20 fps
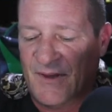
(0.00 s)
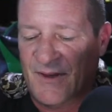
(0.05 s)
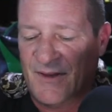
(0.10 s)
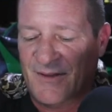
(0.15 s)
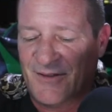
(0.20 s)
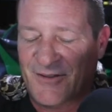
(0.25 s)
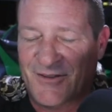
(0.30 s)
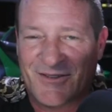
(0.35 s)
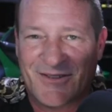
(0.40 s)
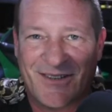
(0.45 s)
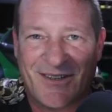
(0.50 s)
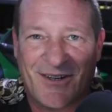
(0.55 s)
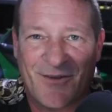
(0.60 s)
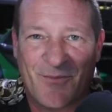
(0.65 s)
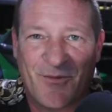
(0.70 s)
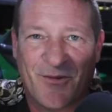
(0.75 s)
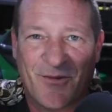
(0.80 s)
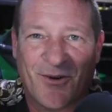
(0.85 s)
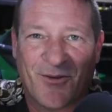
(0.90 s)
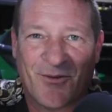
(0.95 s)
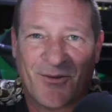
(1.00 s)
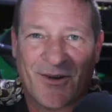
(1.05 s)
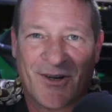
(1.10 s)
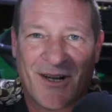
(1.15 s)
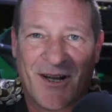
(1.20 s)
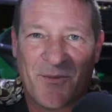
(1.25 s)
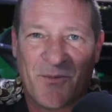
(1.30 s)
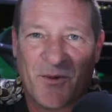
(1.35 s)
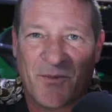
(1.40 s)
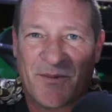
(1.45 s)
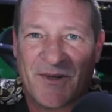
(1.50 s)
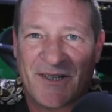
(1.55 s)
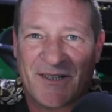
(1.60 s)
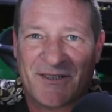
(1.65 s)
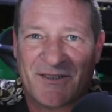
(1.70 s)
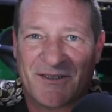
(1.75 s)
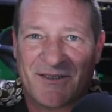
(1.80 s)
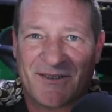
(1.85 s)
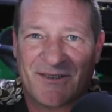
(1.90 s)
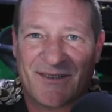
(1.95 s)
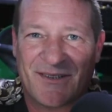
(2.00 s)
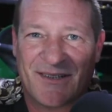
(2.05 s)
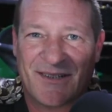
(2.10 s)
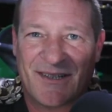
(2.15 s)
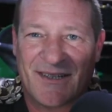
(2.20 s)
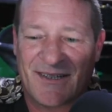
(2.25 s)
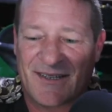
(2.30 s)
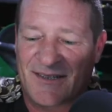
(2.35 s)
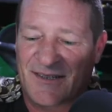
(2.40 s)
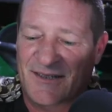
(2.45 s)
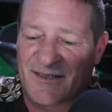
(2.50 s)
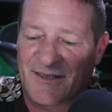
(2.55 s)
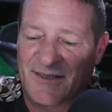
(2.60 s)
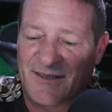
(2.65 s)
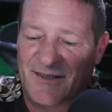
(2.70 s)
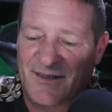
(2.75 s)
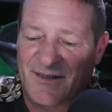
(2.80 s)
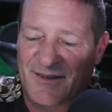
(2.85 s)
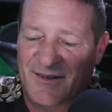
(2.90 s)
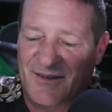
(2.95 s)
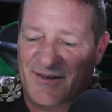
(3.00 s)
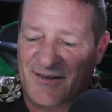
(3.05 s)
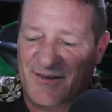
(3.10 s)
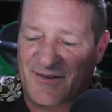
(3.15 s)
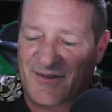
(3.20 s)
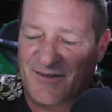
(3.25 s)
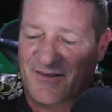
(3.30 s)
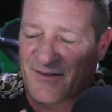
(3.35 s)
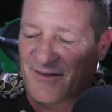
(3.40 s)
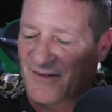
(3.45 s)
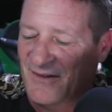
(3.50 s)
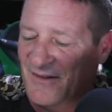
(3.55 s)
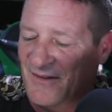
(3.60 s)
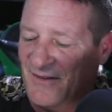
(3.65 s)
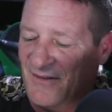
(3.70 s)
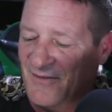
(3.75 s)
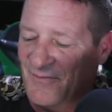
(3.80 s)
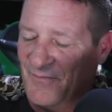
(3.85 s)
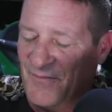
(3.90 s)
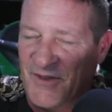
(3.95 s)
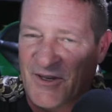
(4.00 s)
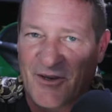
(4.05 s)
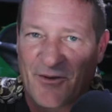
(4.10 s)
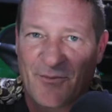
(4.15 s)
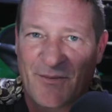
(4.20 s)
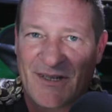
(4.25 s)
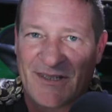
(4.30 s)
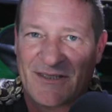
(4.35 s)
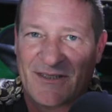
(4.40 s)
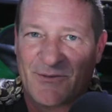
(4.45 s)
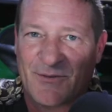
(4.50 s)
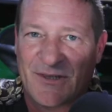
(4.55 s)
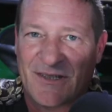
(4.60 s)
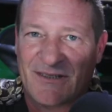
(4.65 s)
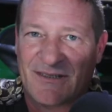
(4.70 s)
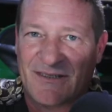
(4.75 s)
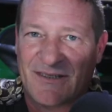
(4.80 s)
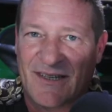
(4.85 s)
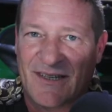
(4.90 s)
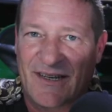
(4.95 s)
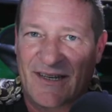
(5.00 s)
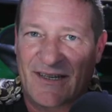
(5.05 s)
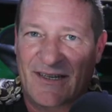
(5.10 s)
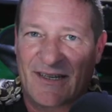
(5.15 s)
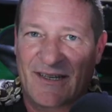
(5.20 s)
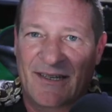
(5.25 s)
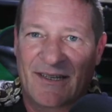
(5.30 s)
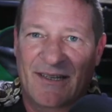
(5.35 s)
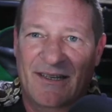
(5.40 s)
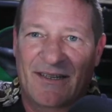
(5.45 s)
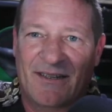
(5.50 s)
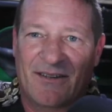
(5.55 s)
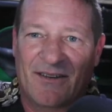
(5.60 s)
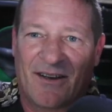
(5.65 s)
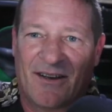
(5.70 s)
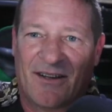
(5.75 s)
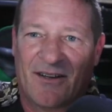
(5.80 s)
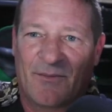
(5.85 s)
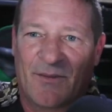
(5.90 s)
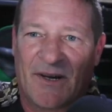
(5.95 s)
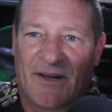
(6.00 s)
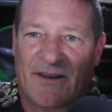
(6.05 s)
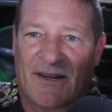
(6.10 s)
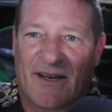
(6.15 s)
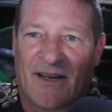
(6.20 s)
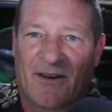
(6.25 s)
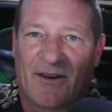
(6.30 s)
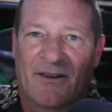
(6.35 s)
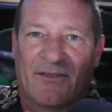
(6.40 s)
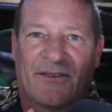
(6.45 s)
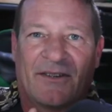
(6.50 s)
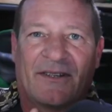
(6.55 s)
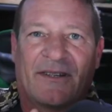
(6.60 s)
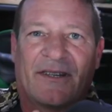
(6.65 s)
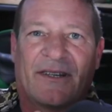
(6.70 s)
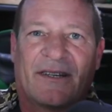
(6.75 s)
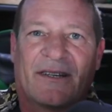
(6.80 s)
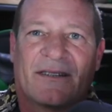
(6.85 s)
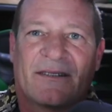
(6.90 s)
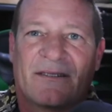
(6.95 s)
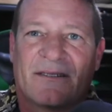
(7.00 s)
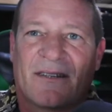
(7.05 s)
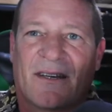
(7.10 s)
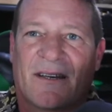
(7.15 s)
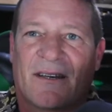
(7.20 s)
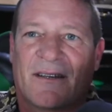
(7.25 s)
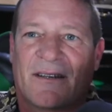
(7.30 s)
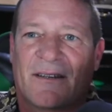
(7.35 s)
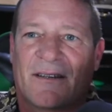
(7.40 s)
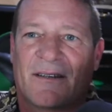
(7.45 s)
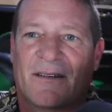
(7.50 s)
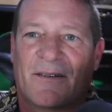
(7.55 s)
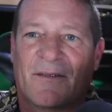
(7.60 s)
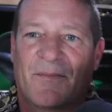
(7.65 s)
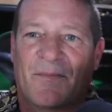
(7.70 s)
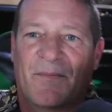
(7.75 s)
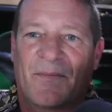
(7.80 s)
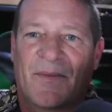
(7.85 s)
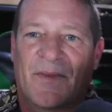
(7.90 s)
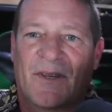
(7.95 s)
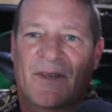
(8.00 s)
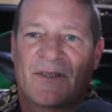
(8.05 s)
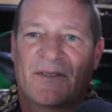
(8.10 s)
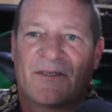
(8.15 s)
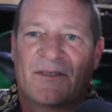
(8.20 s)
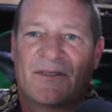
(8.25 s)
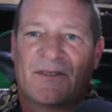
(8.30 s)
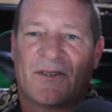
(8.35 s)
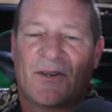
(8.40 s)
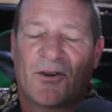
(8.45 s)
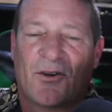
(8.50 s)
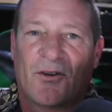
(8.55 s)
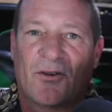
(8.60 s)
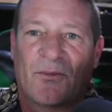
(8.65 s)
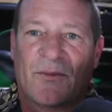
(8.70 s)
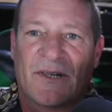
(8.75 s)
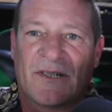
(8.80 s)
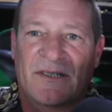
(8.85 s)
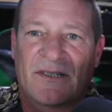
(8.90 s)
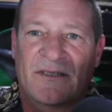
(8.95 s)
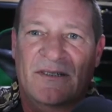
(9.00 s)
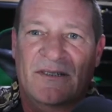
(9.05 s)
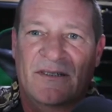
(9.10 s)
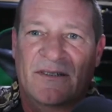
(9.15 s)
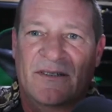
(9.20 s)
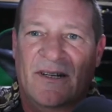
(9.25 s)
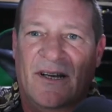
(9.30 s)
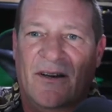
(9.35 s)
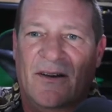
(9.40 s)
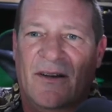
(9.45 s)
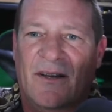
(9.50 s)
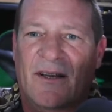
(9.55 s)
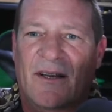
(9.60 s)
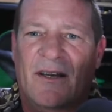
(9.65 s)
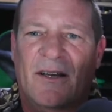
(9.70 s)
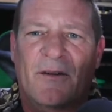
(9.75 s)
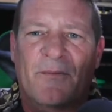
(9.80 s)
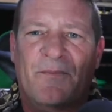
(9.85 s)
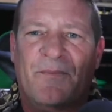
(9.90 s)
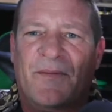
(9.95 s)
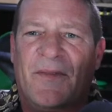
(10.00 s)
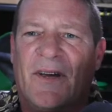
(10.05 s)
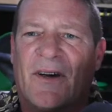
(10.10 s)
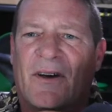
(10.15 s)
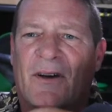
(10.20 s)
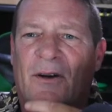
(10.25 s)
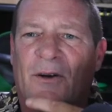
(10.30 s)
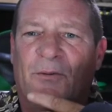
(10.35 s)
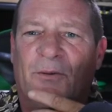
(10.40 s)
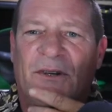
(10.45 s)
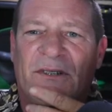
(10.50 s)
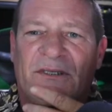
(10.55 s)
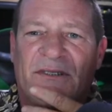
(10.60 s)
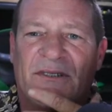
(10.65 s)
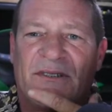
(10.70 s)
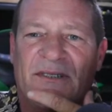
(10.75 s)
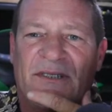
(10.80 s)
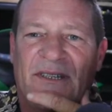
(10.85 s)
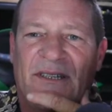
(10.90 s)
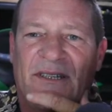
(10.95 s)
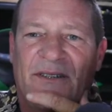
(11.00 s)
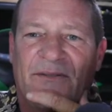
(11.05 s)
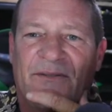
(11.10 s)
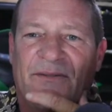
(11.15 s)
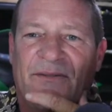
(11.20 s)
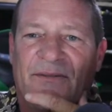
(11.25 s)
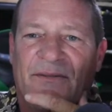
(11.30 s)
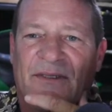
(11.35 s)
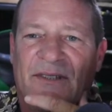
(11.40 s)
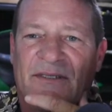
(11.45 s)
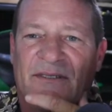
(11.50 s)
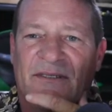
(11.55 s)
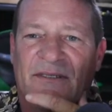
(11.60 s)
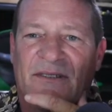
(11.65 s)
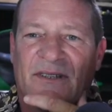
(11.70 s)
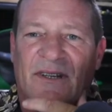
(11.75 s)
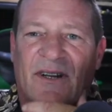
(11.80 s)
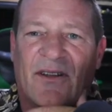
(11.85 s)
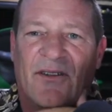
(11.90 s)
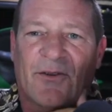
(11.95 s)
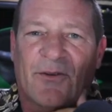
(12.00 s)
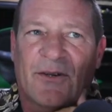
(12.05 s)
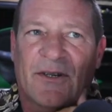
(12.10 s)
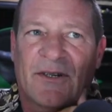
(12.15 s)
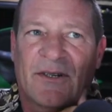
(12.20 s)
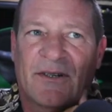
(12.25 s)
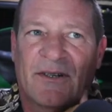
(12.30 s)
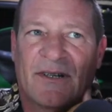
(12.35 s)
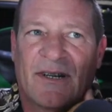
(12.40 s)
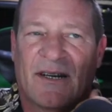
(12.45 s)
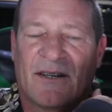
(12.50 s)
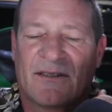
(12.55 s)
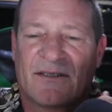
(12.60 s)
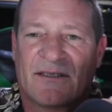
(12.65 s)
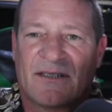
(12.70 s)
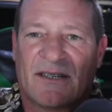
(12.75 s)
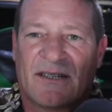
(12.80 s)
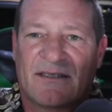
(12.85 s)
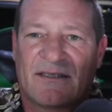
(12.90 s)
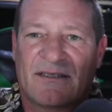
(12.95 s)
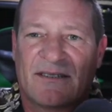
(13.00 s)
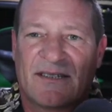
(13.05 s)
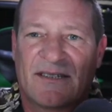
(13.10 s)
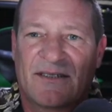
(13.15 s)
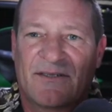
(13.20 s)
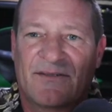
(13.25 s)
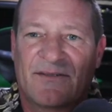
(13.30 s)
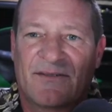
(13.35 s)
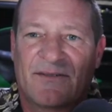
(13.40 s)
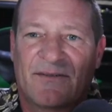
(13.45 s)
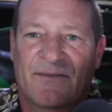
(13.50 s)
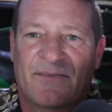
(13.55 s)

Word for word: so sent up over a couple pictures of the kid, you know, messing with the snake, talking about how everything is uh, so much easier now. No, it wasn't Steve. This is another one outside of Steve.